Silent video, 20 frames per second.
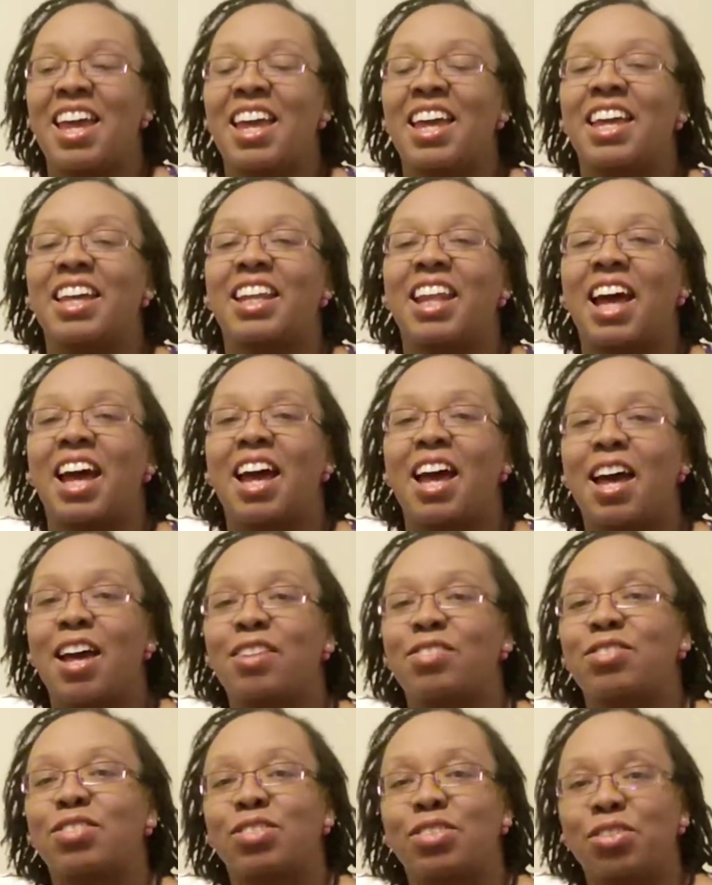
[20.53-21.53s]
and I
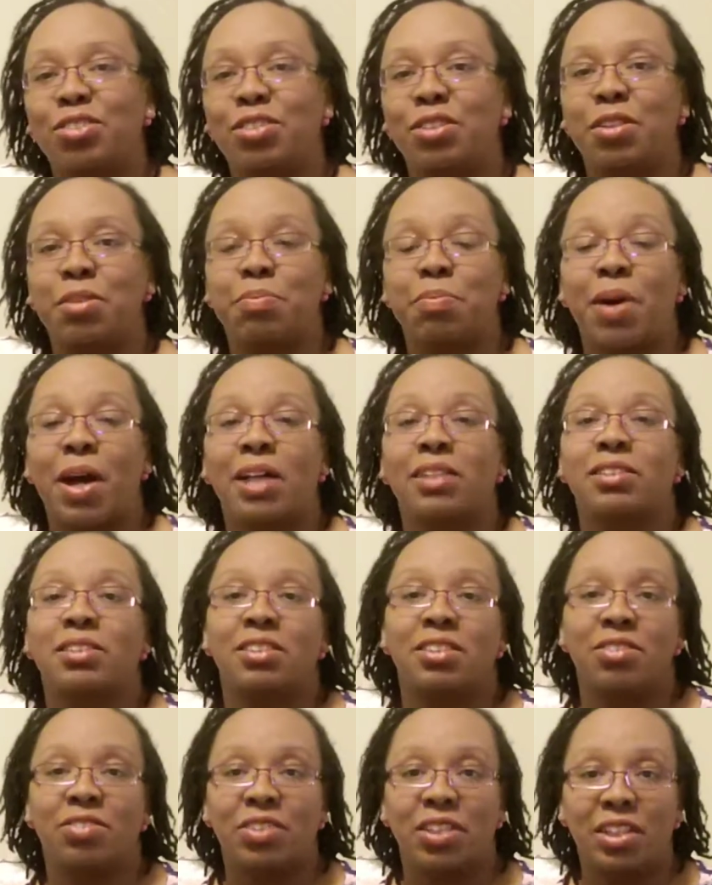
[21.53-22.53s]
absolutely,
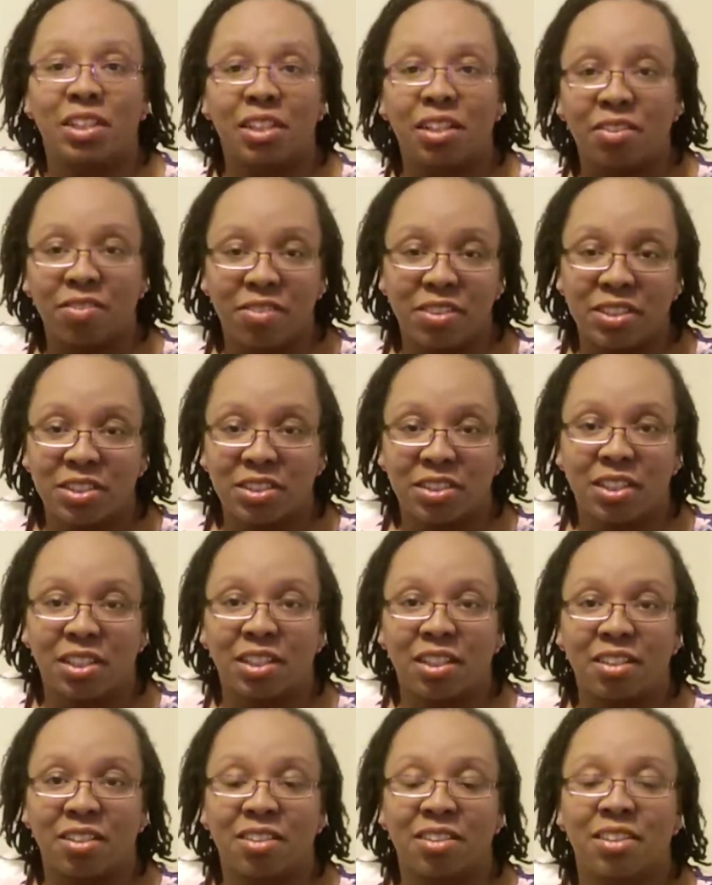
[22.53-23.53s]
positively love this
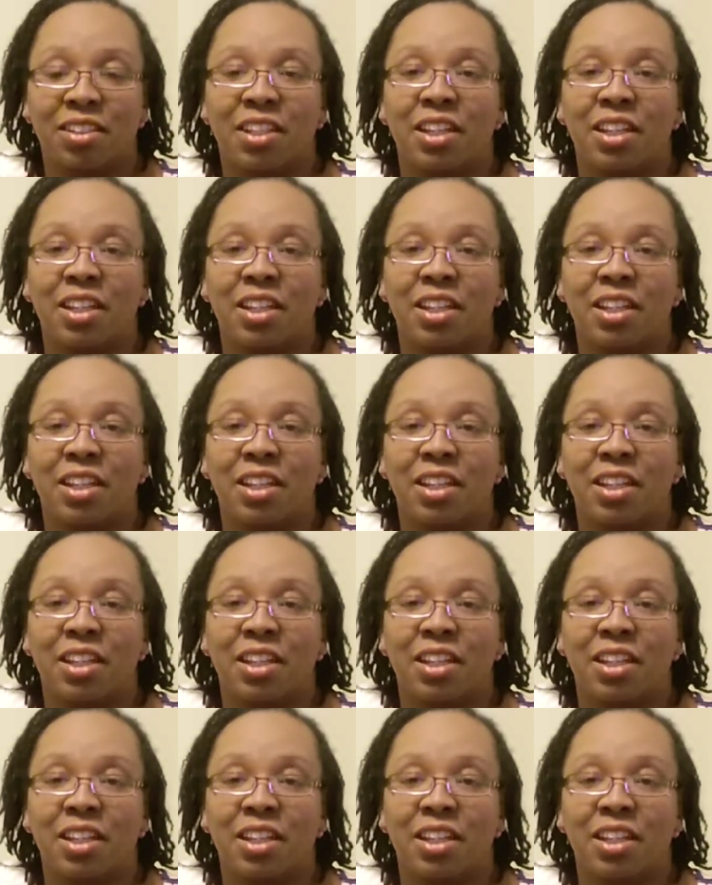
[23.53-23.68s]
city.